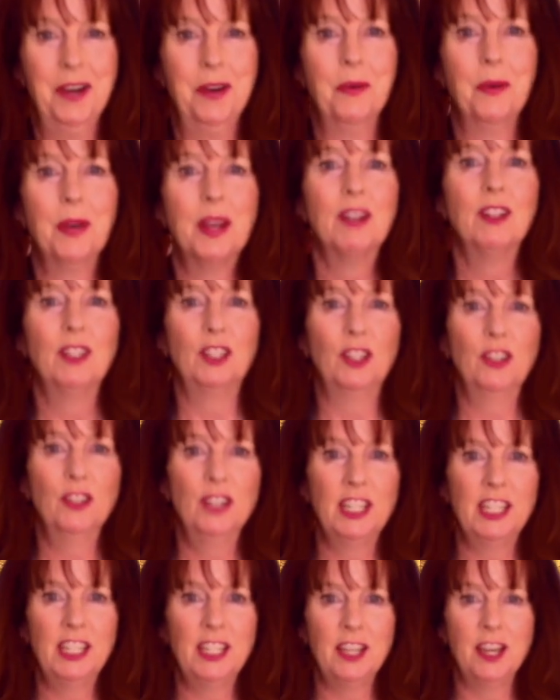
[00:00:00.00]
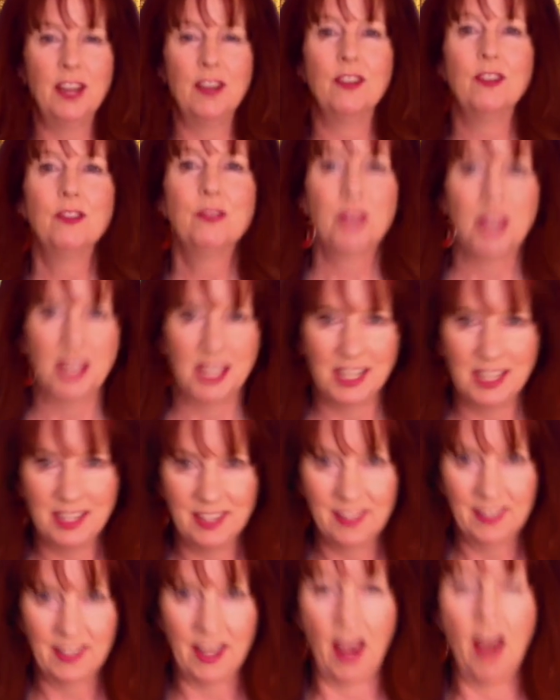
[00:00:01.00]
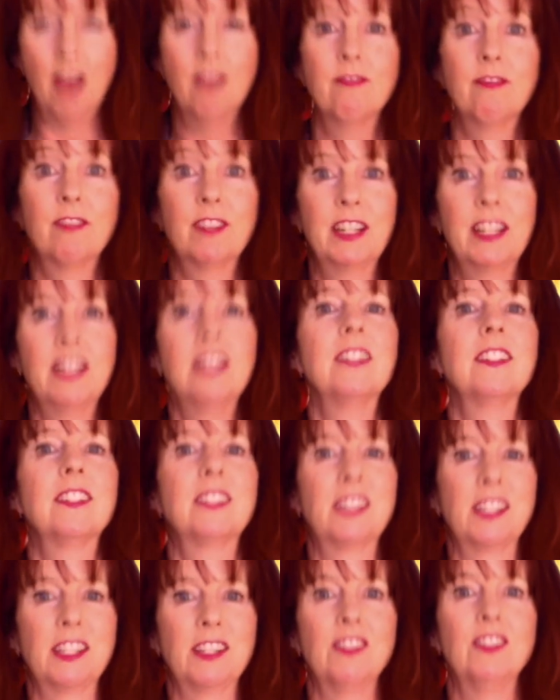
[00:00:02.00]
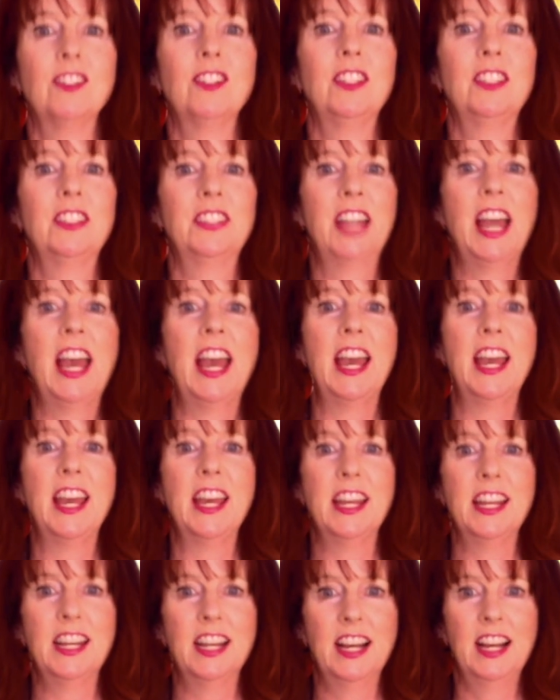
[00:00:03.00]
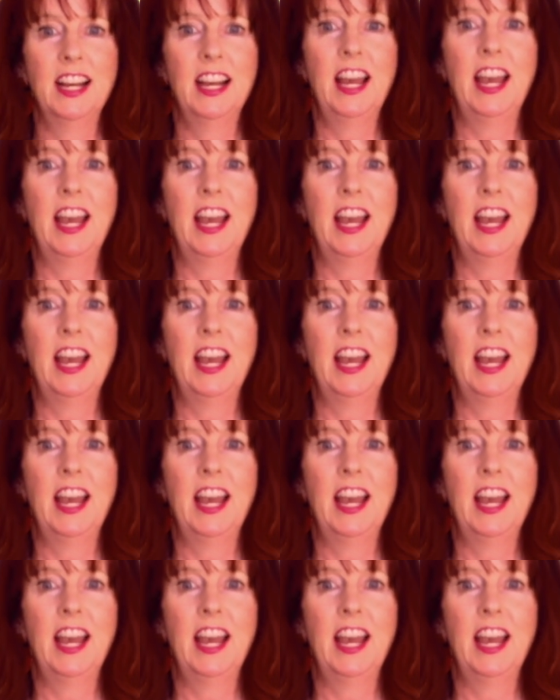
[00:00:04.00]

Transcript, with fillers: We're learning new things every single day,